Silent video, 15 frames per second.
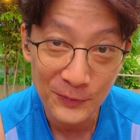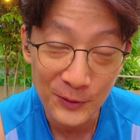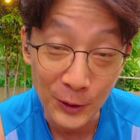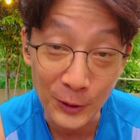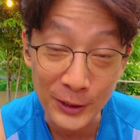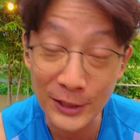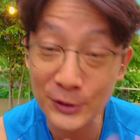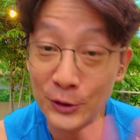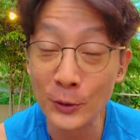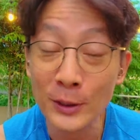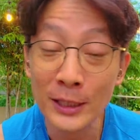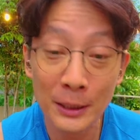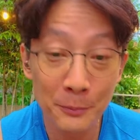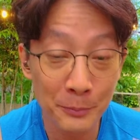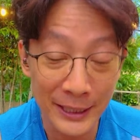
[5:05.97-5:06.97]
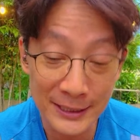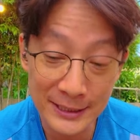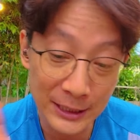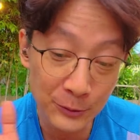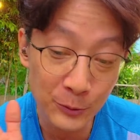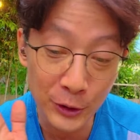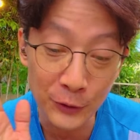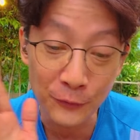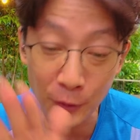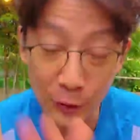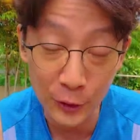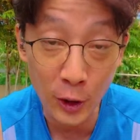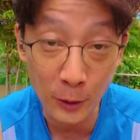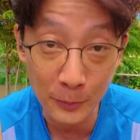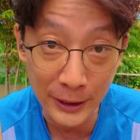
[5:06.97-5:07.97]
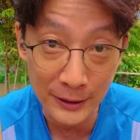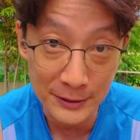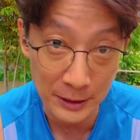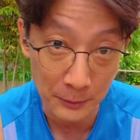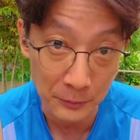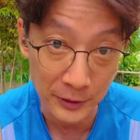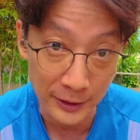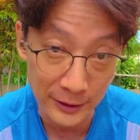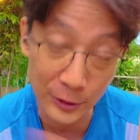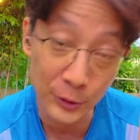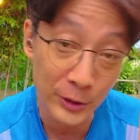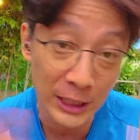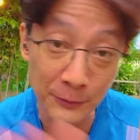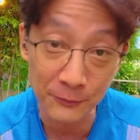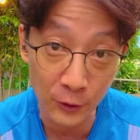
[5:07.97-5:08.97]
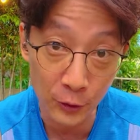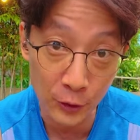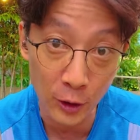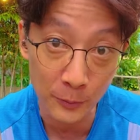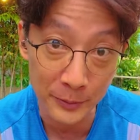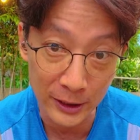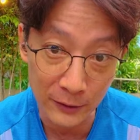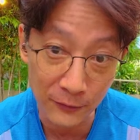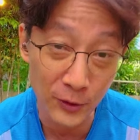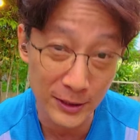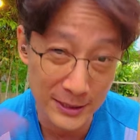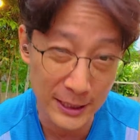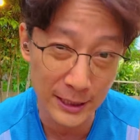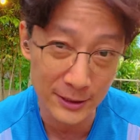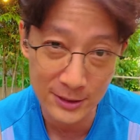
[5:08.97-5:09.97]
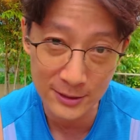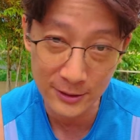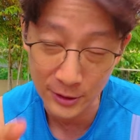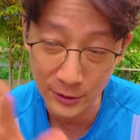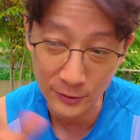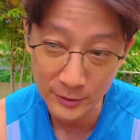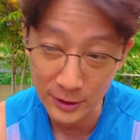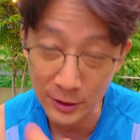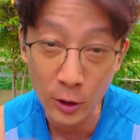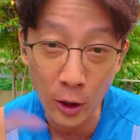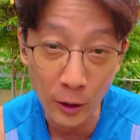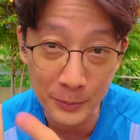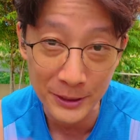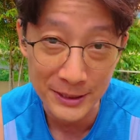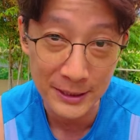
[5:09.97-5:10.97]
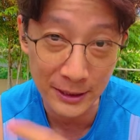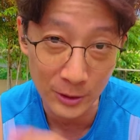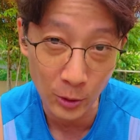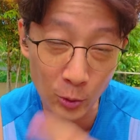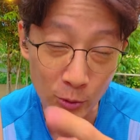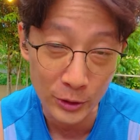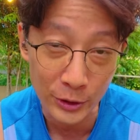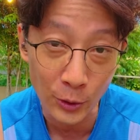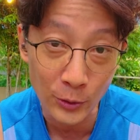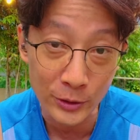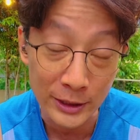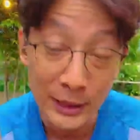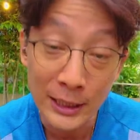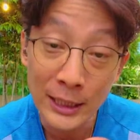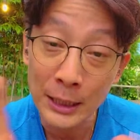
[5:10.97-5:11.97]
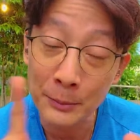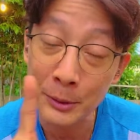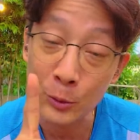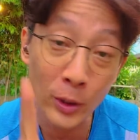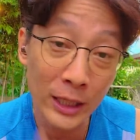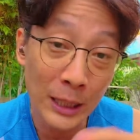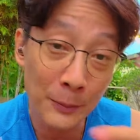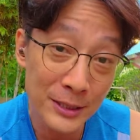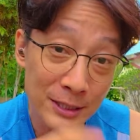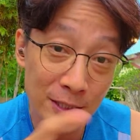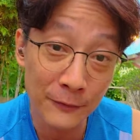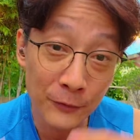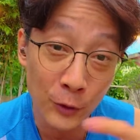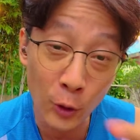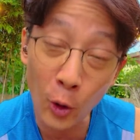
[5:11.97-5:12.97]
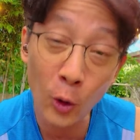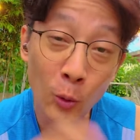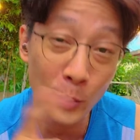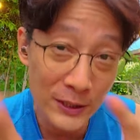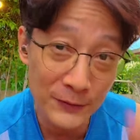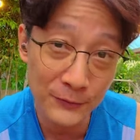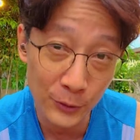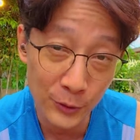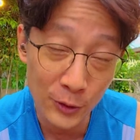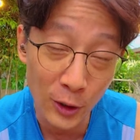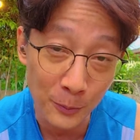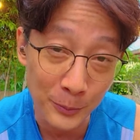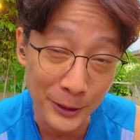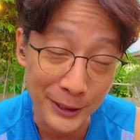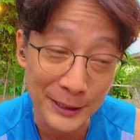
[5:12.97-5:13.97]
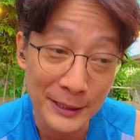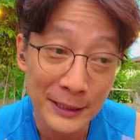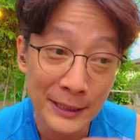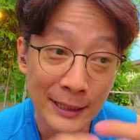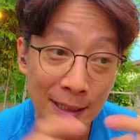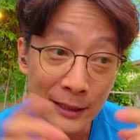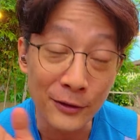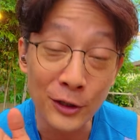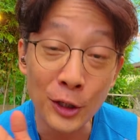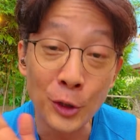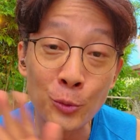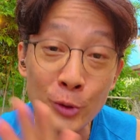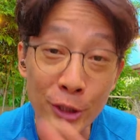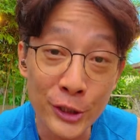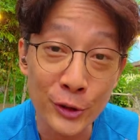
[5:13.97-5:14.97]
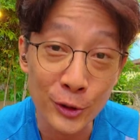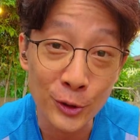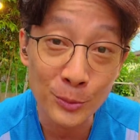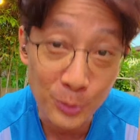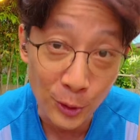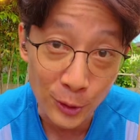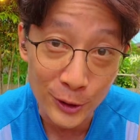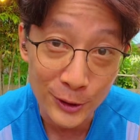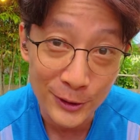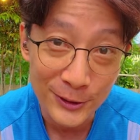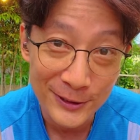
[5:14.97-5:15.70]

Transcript: Okay, so basically when you're photocopying something and you keep photocopying, of course it gets, you know, the copies get older and older. But what happens if you're always photocopying the original book?